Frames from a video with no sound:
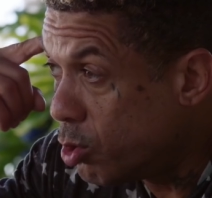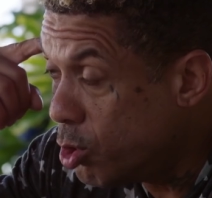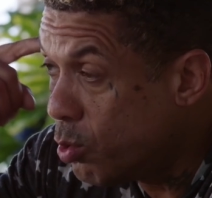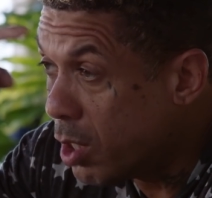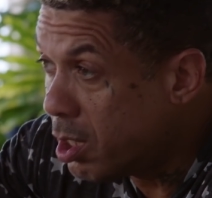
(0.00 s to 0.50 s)
know,
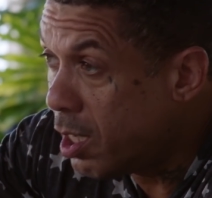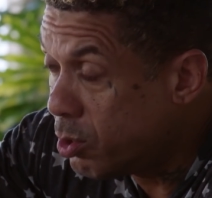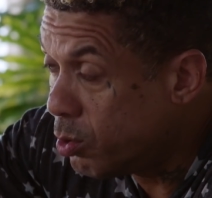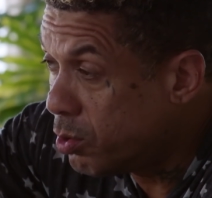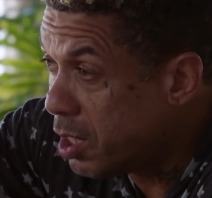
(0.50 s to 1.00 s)
so you got to
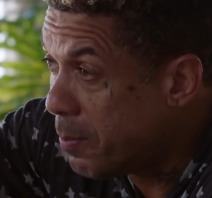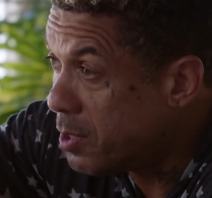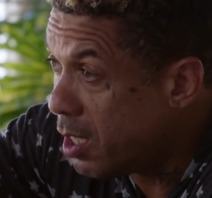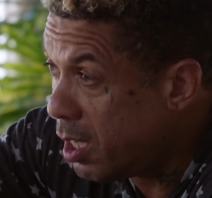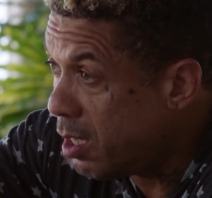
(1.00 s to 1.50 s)
think two
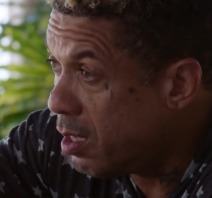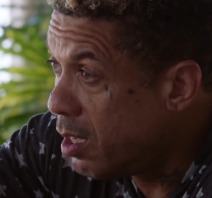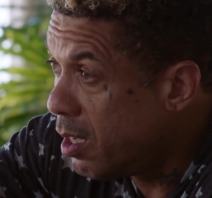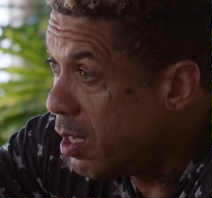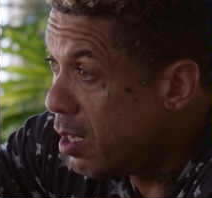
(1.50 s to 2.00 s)
steps ahead.
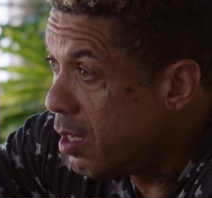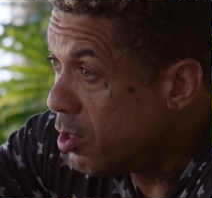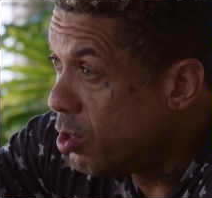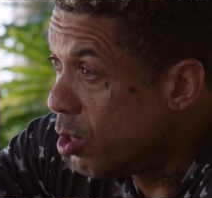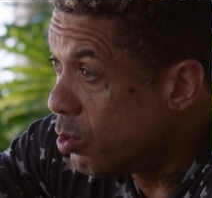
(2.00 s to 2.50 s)

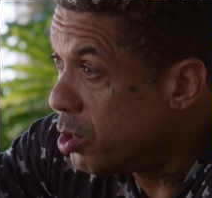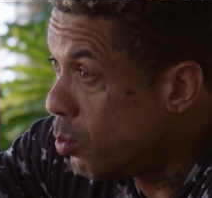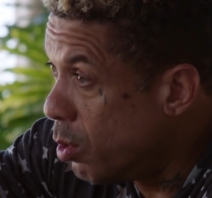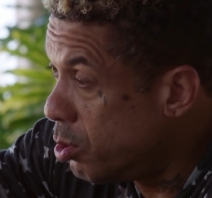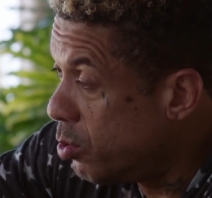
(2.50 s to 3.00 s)
You know,
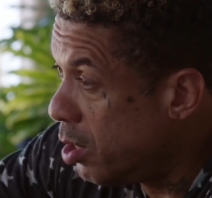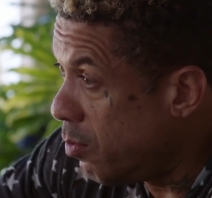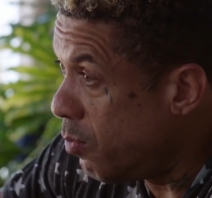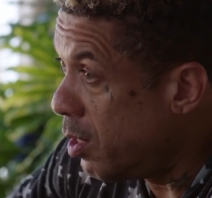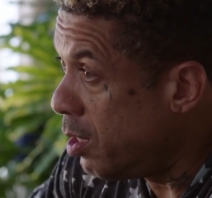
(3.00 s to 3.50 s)
she wants you to
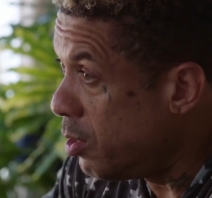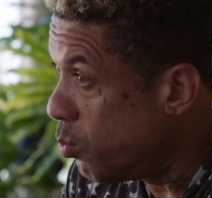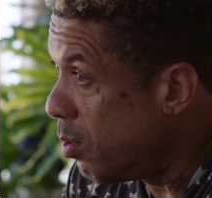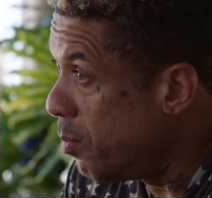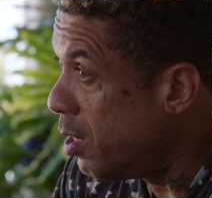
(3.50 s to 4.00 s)
get rid of
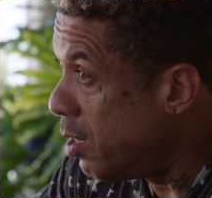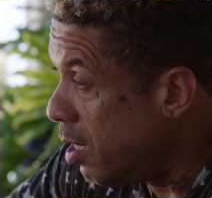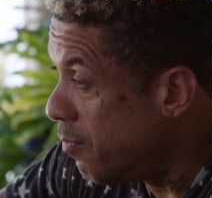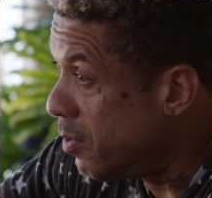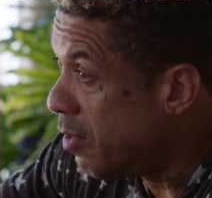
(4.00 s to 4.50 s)
these women
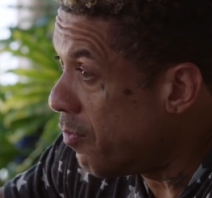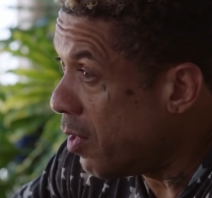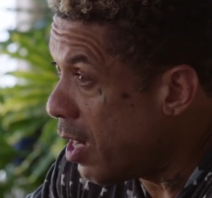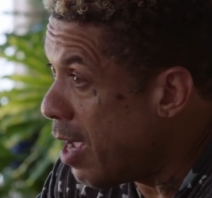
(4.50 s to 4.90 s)
and live a different